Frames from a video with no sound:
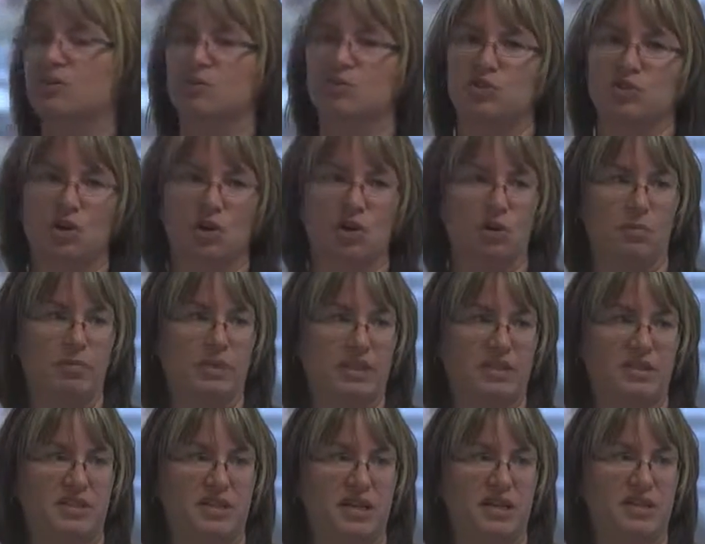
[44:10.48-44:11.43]
you start a
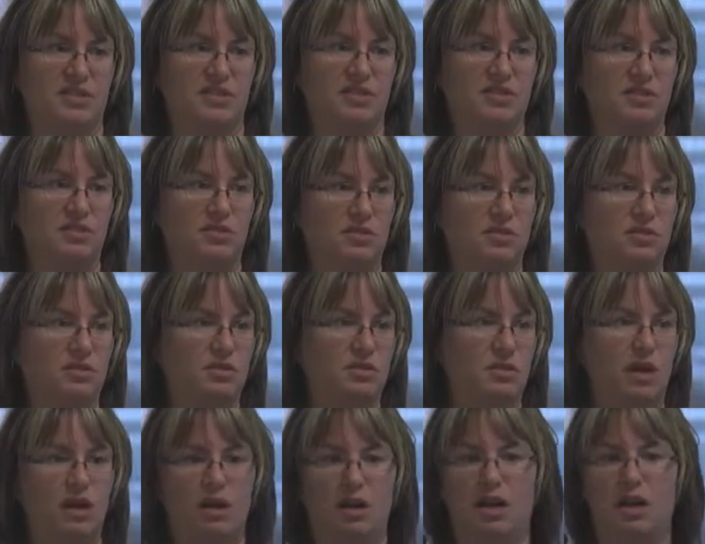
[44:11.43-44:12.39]
business.
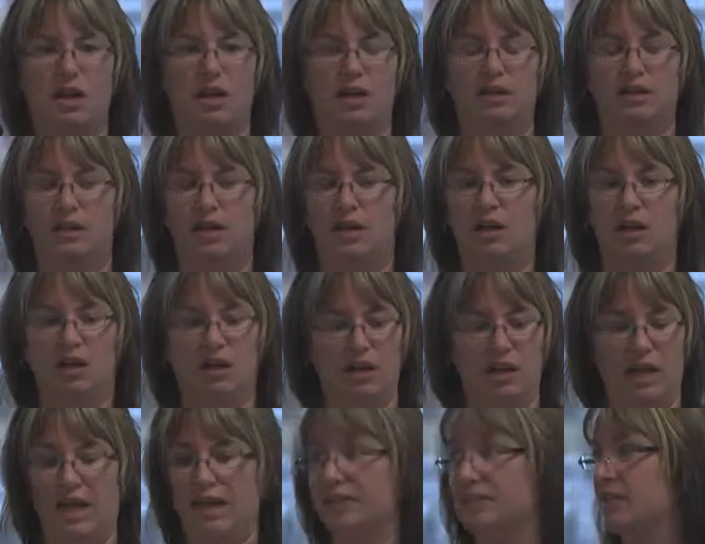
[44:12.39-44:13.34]
And a
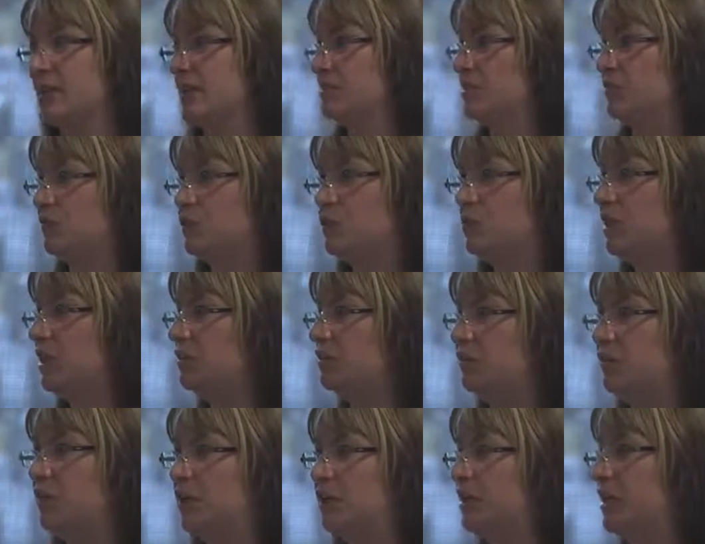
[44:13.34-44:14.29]
lot of times if you need
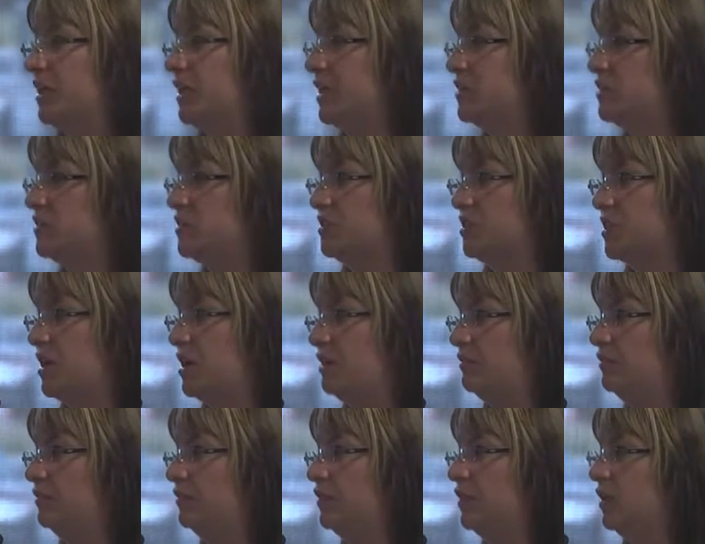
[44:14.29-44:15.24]
funding and
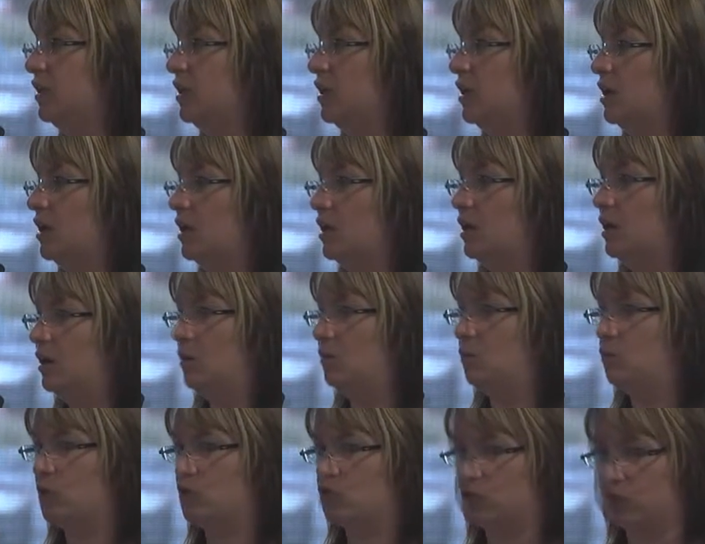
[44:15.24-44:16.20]
stuff,
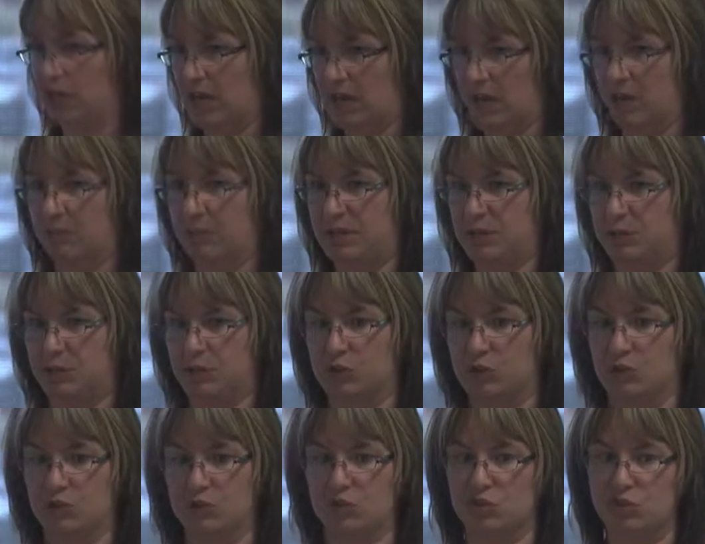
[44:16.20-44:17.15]
which a lot of people
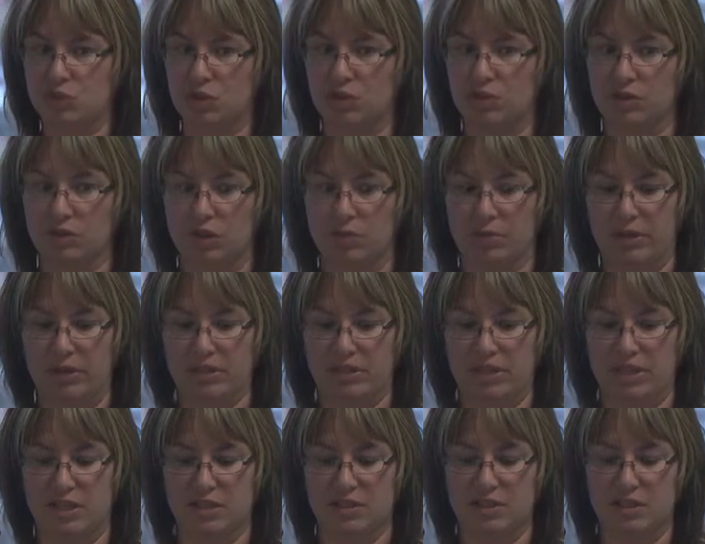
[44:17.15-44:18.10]
do to start their
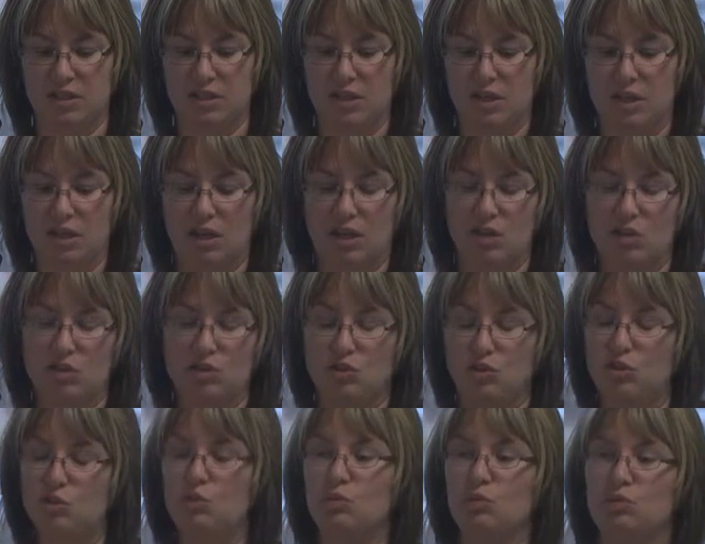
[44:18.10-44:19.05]
business,
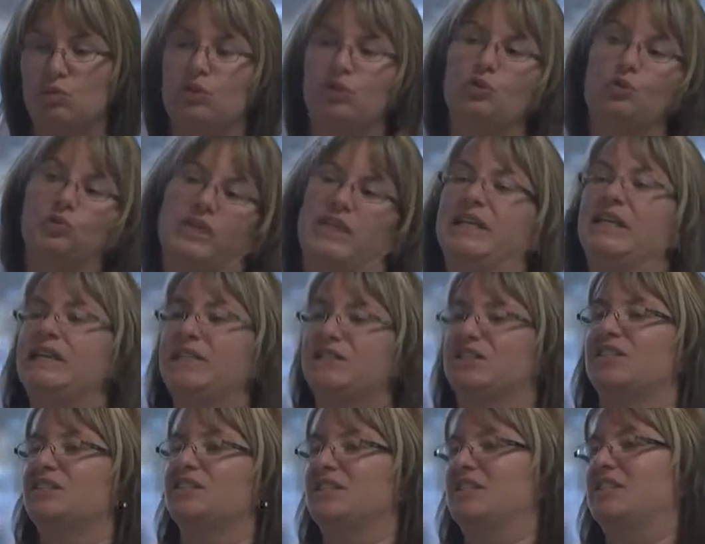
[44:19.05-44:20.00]
you need it
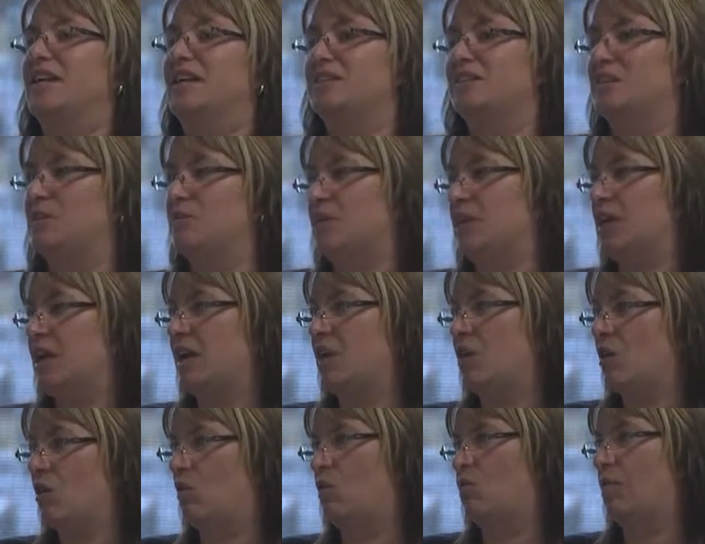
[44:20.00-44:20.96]
to see that CPA
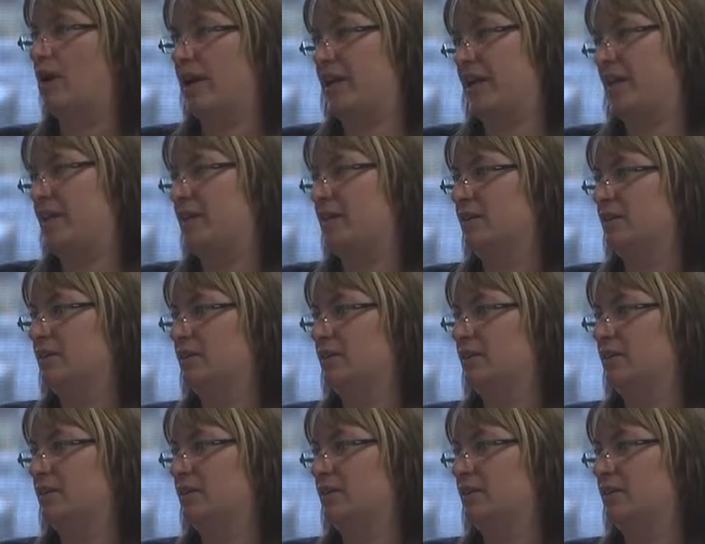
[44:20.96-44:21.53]
already,